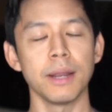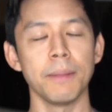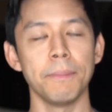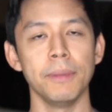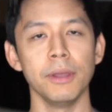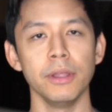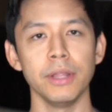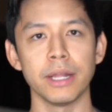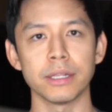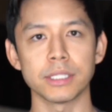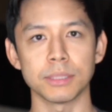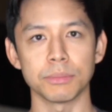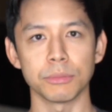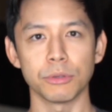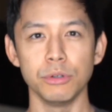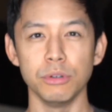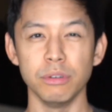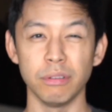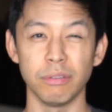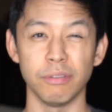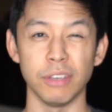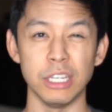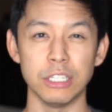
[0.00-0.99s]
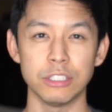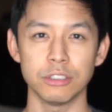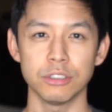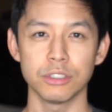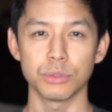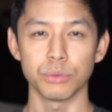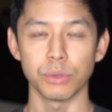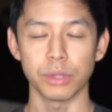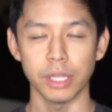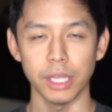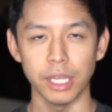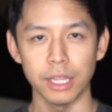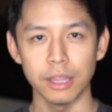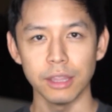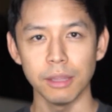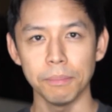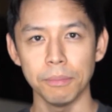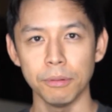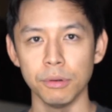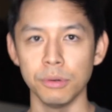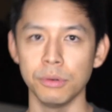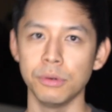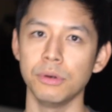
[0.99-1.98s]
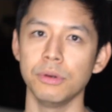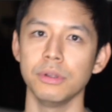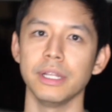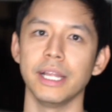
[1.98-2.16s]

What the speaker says: build out some cool features within the pool,